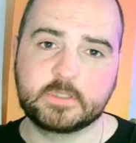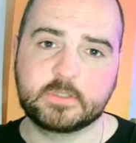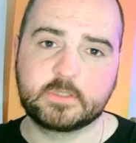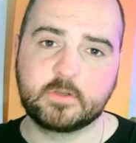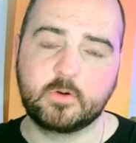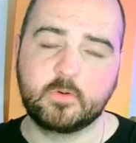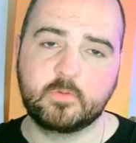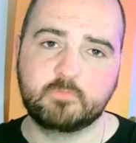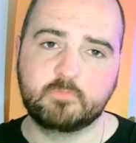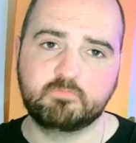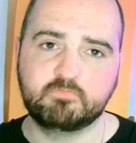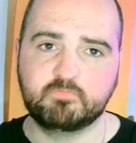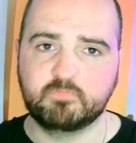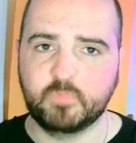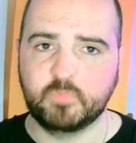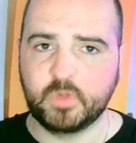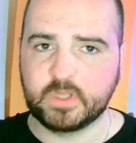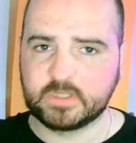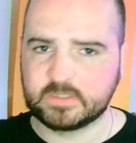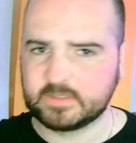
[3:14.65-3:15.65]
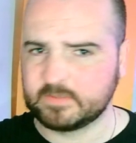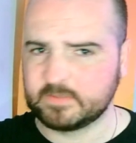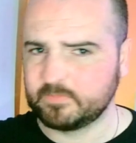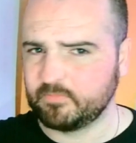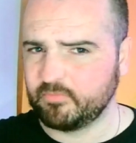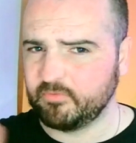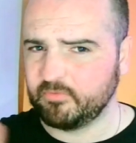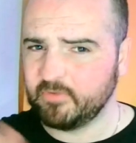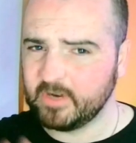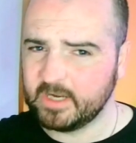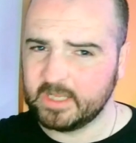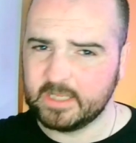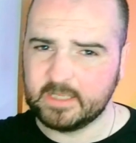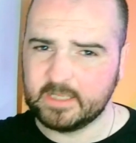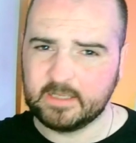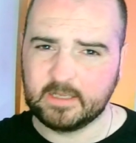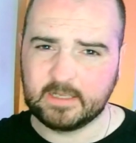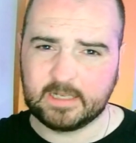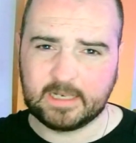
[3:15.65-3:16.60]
So it's pretty